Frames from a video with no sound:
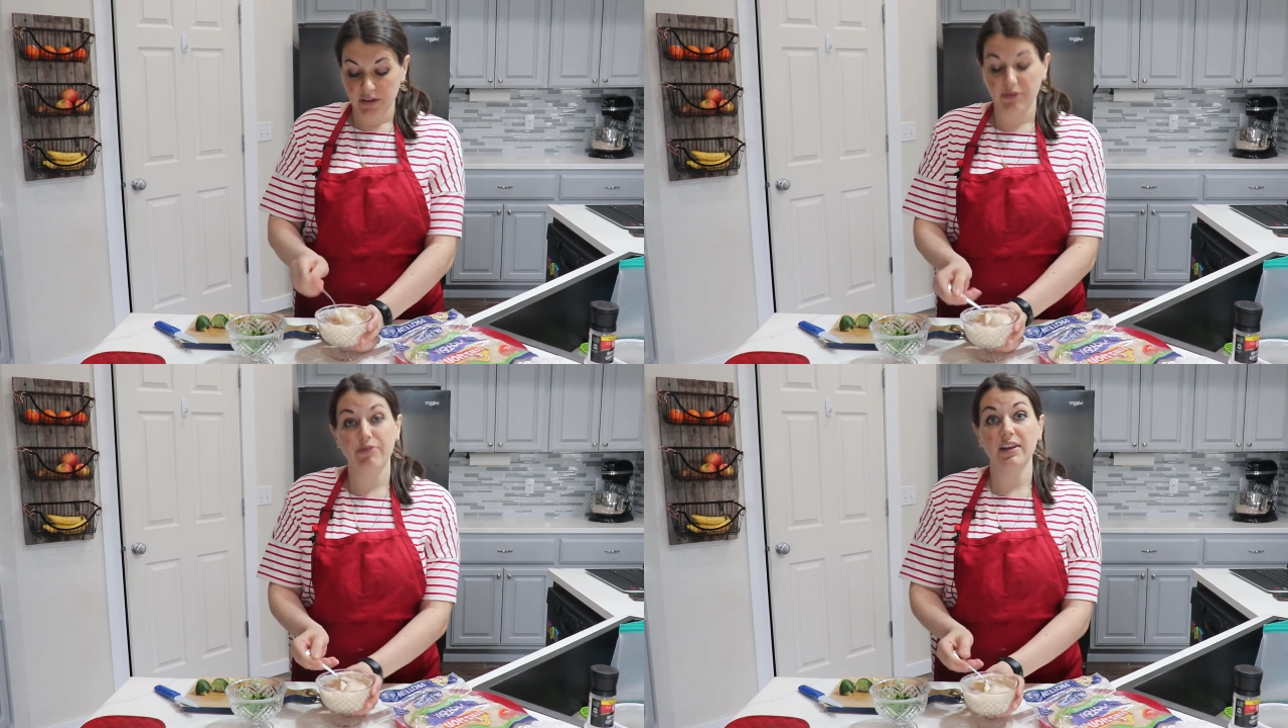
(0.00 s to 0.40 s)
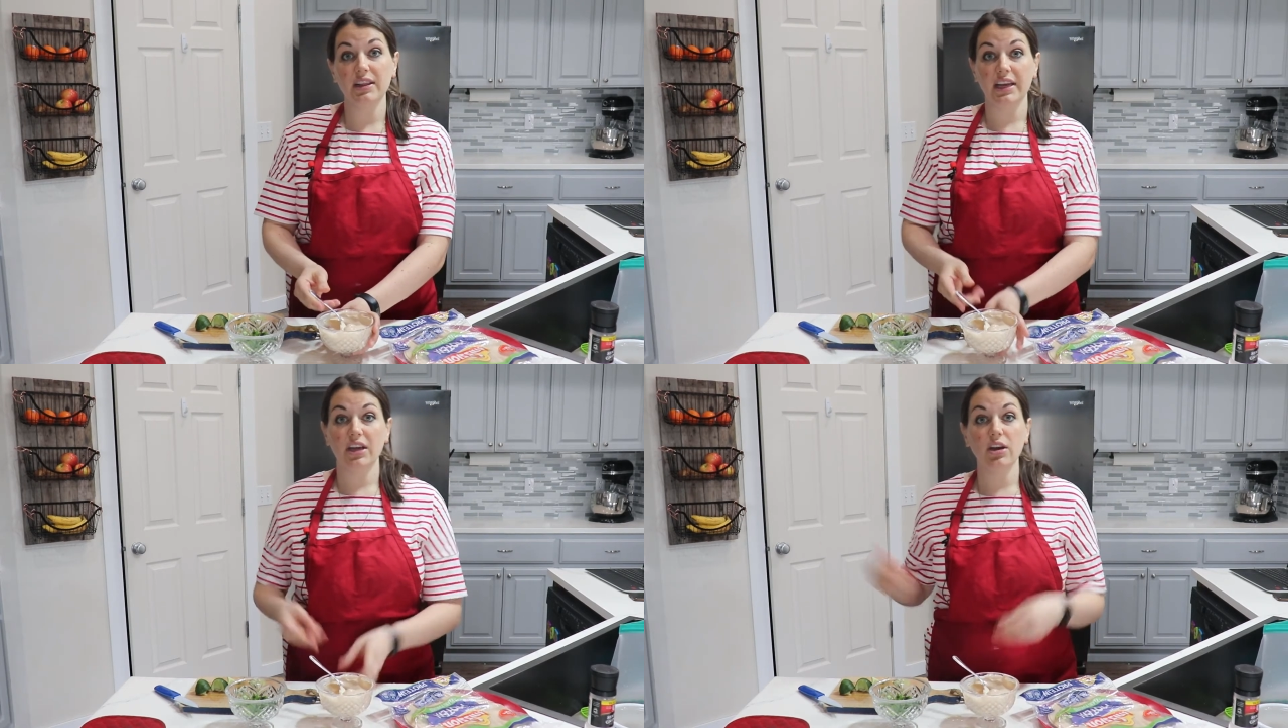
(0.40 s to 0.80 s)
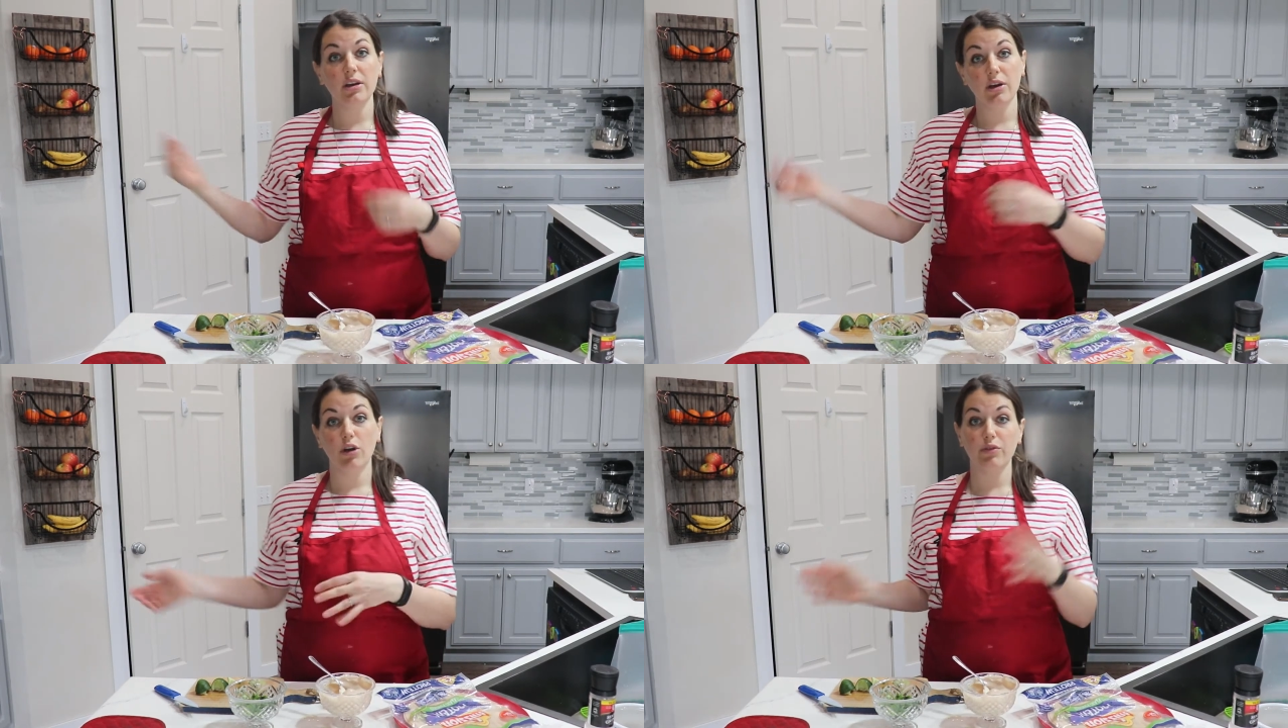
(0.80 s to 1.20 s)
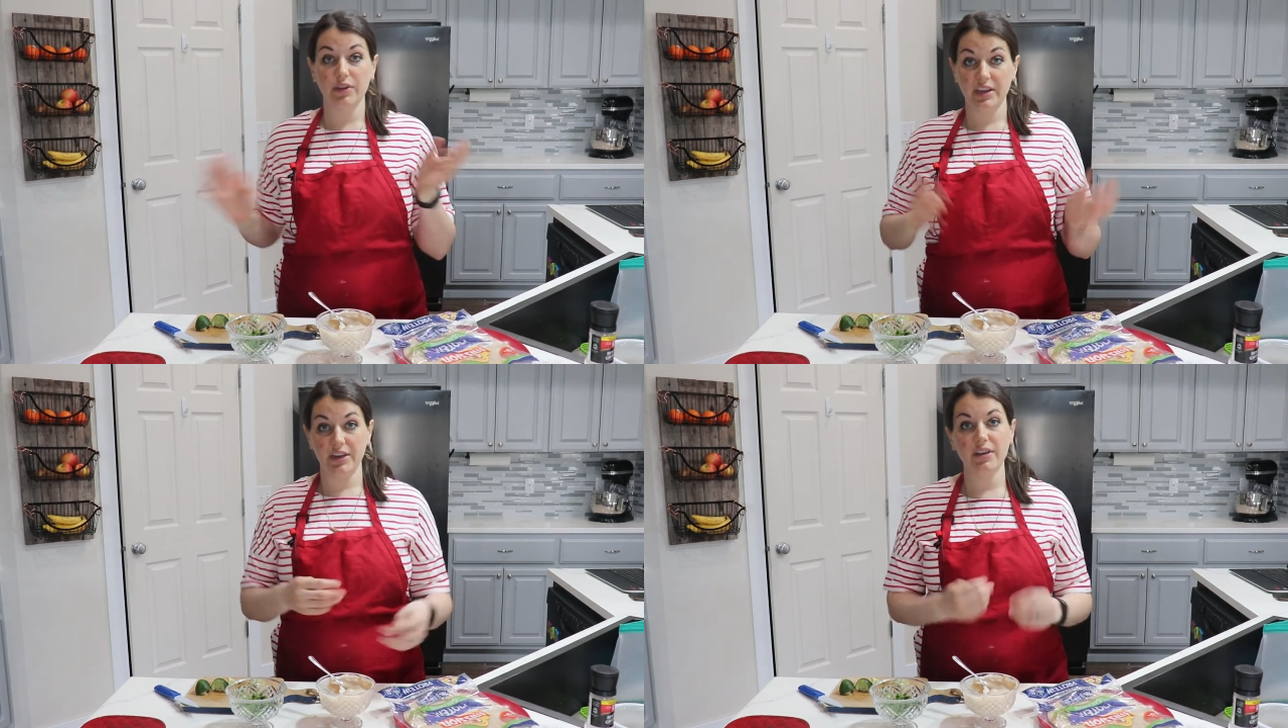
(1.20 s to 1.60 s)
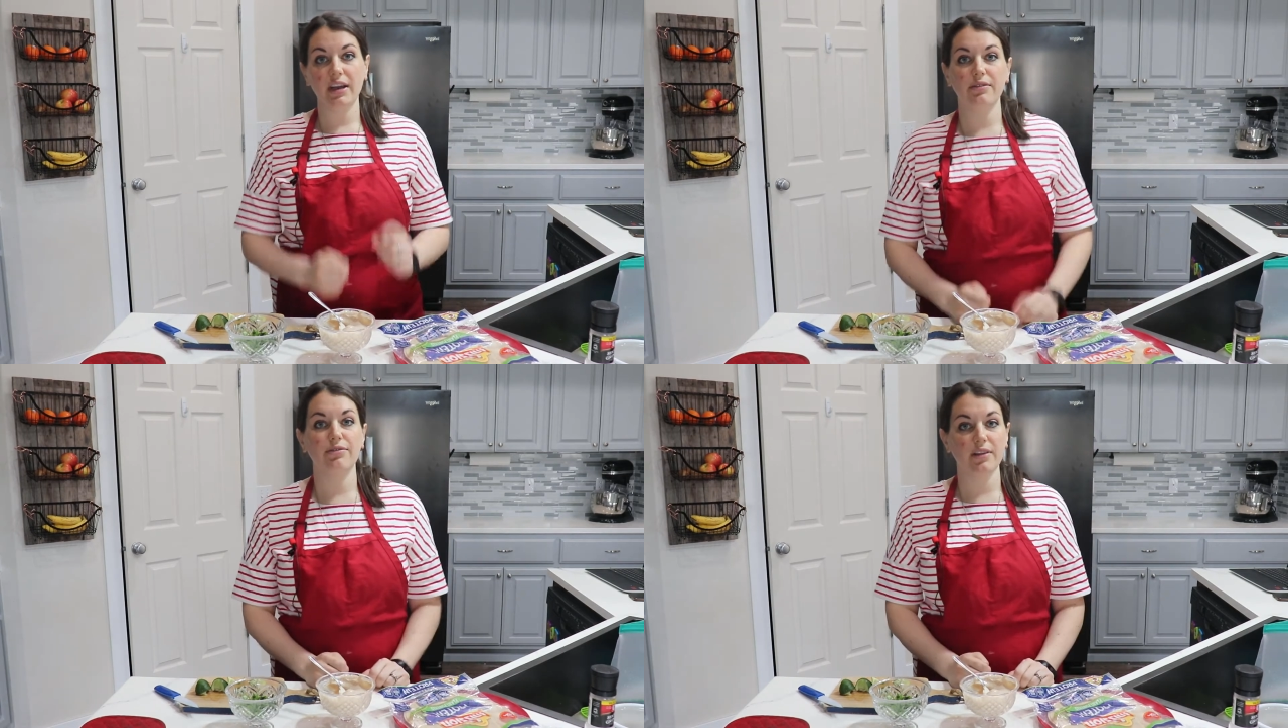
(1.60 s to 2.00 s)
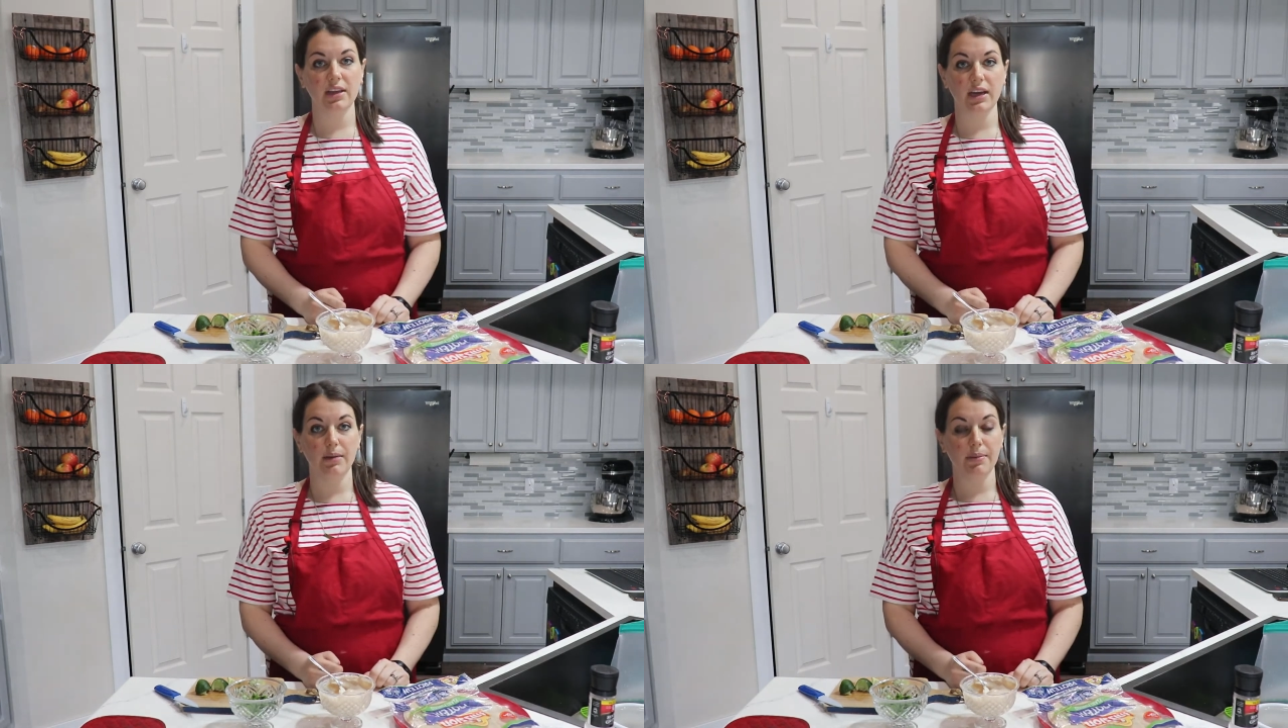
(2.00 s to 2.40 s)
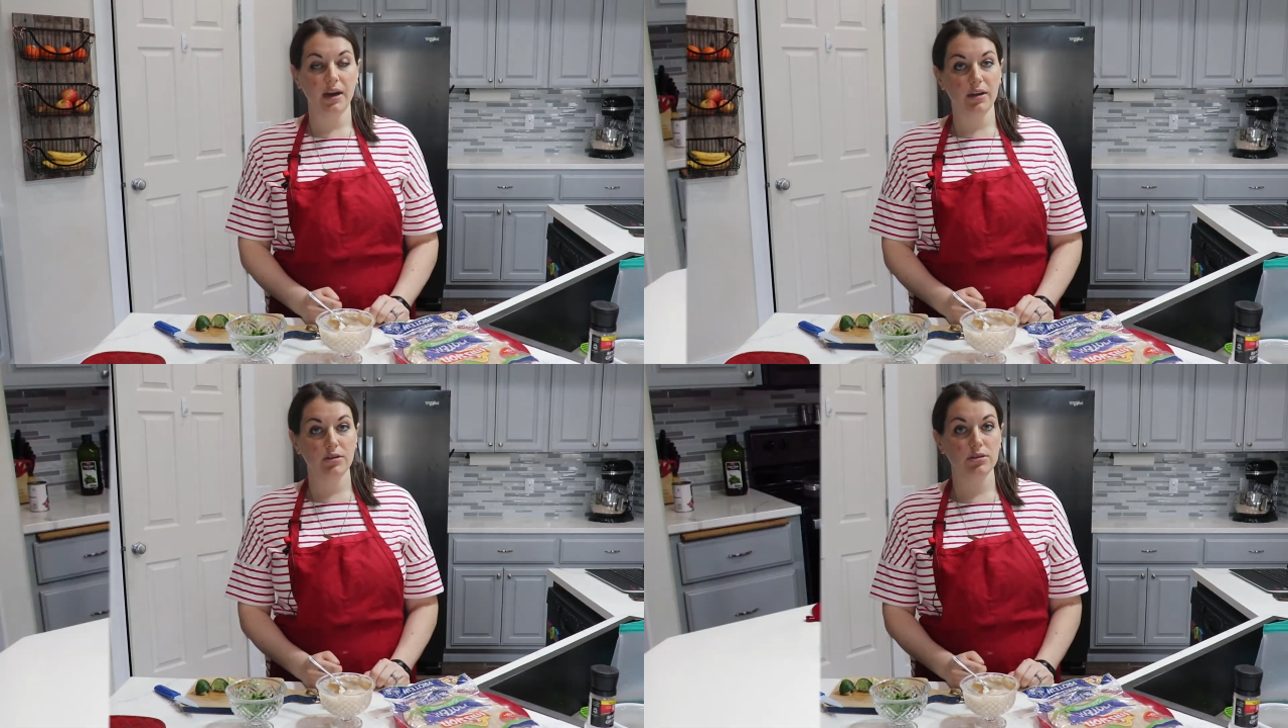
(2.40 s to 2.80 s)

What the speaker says: filling over here and filling up our